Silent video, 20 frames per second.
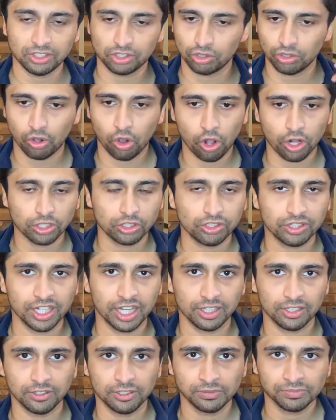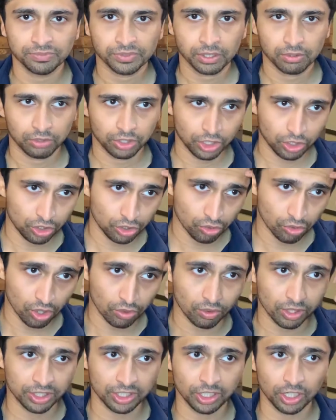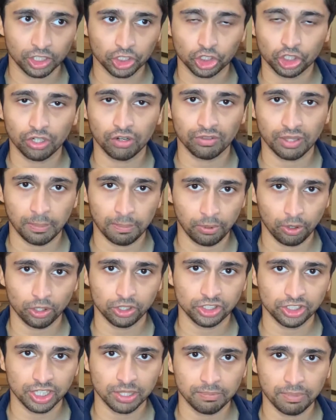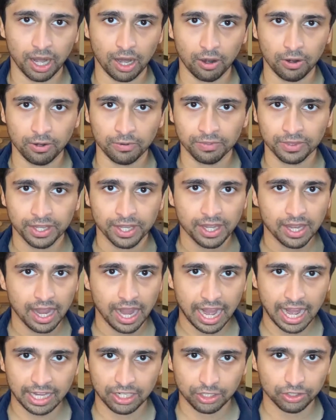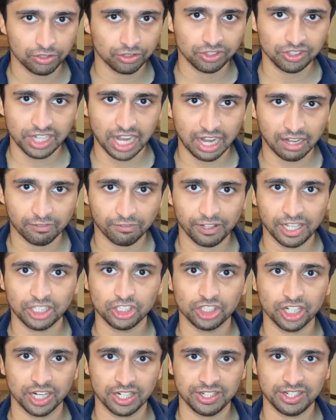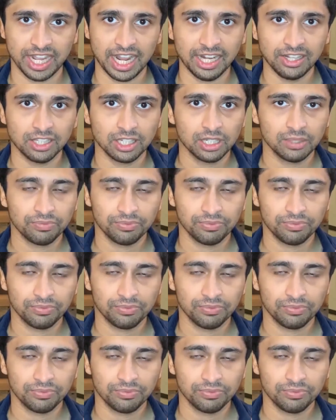So altogether, due to a reduction of their purchasing power and due to stagflation and debt,